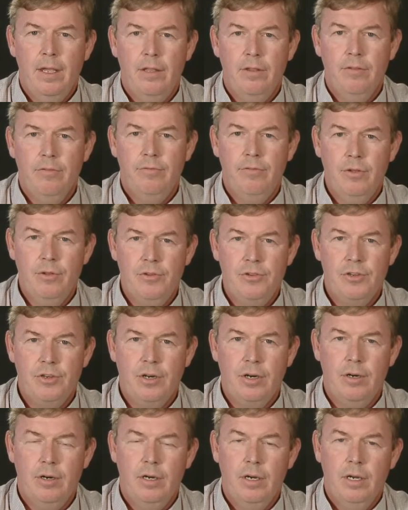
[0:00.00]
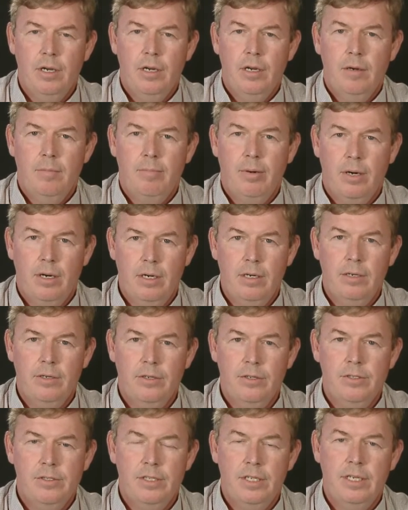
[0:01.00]
in the future,
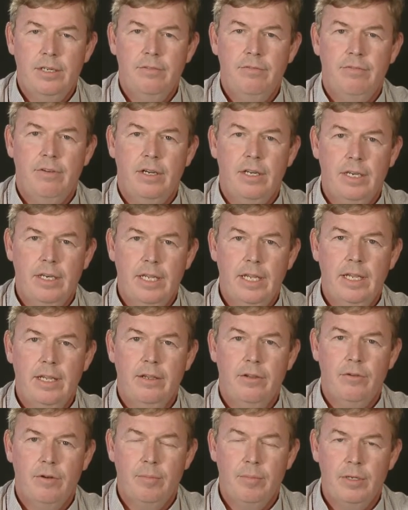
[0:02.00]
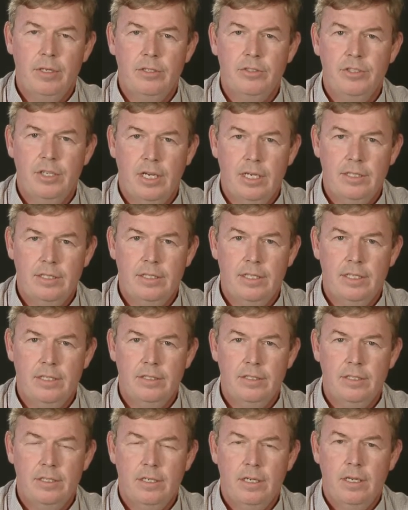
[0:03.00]
partners in funding criminal
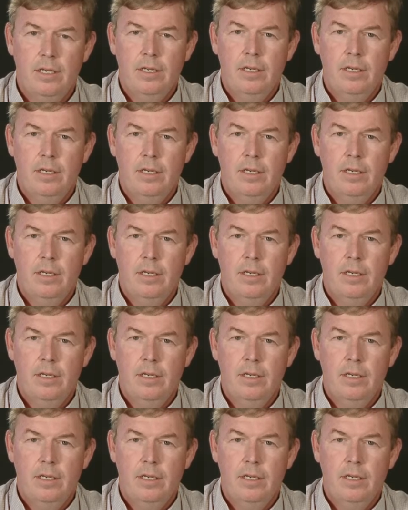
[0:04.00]
justice.